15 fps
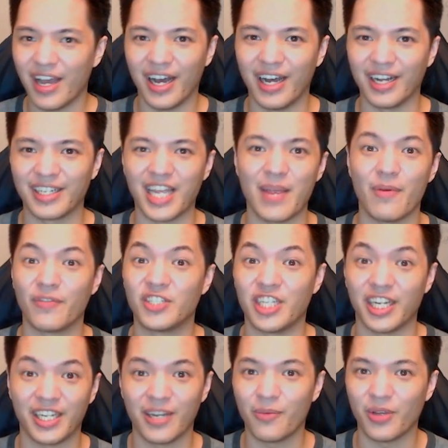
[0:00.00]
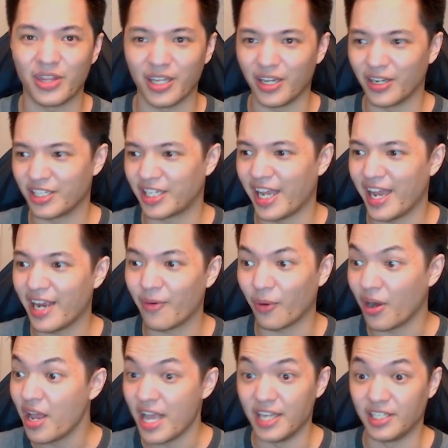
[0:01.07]
game of chicken with the keg,
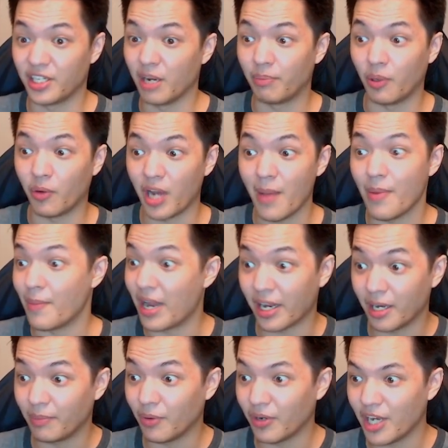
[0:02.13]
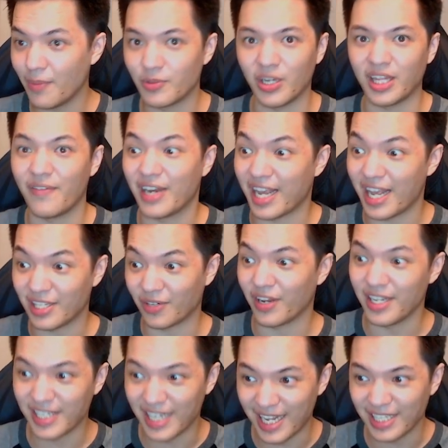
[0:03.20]
where is he gonna blow it up? Am I gonna blow it up? Do I have to have an answer for
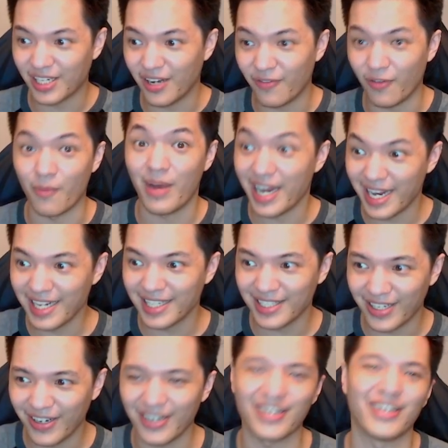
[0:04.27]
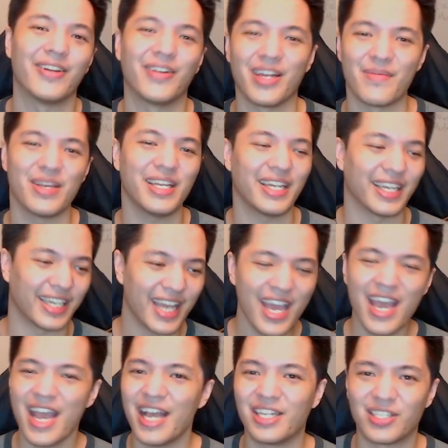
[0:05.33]
his answer for my answer? You know what I mean? Like,
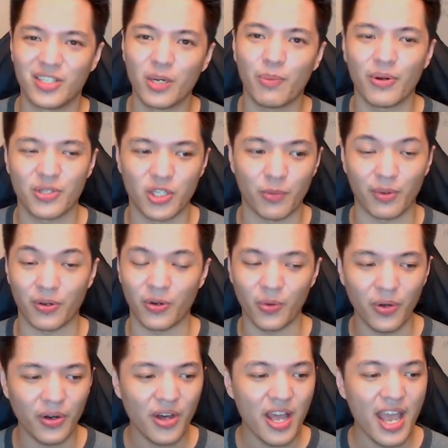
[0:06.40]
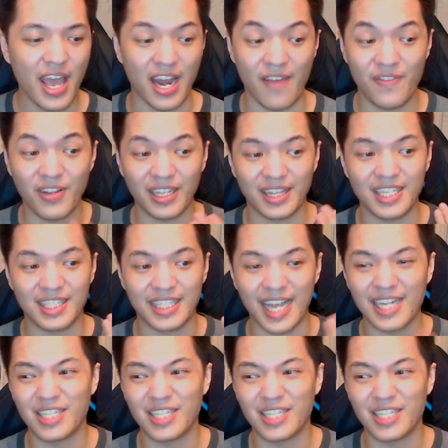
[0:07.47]
it's super, super cool, and I feel like this gets